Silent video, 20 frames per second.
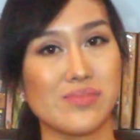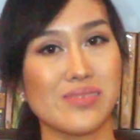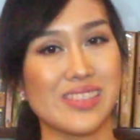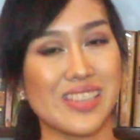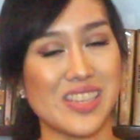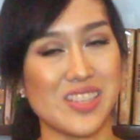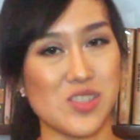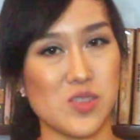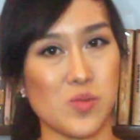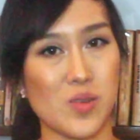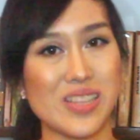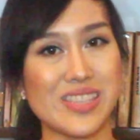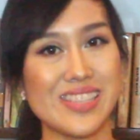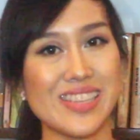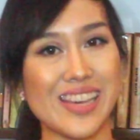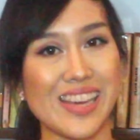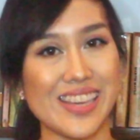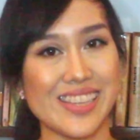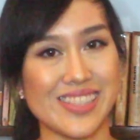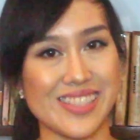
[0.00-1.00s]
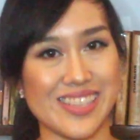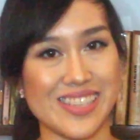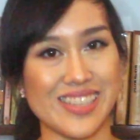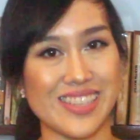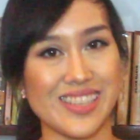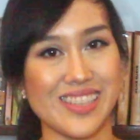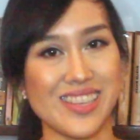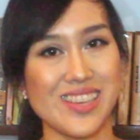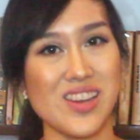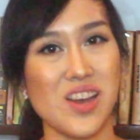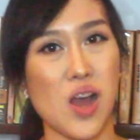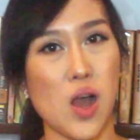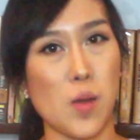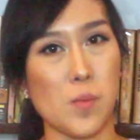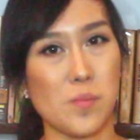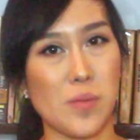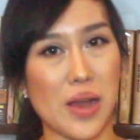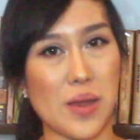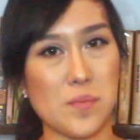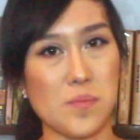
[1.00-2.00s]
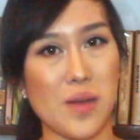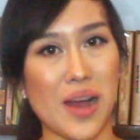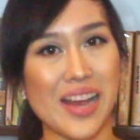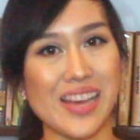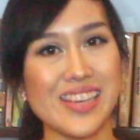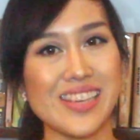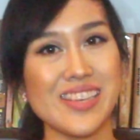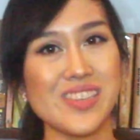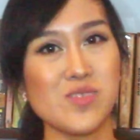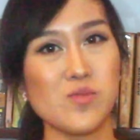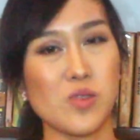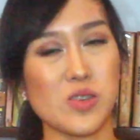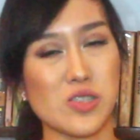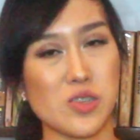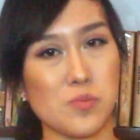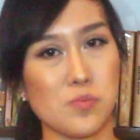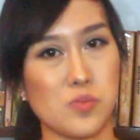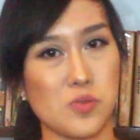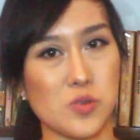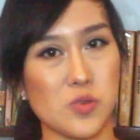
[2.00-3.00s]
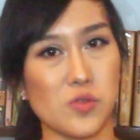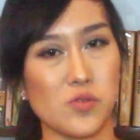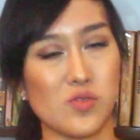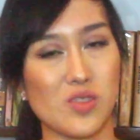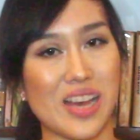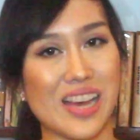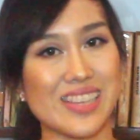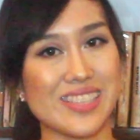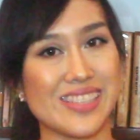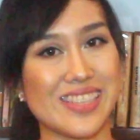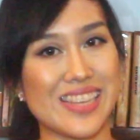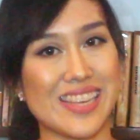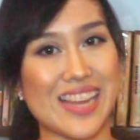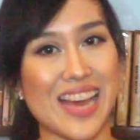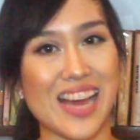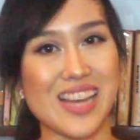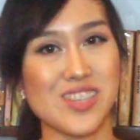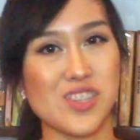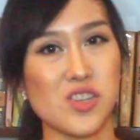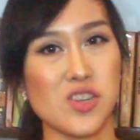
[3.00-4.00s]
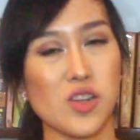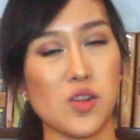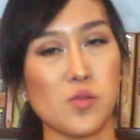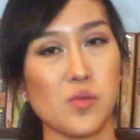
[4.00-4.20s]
In 2018, Baybayin was approved as the national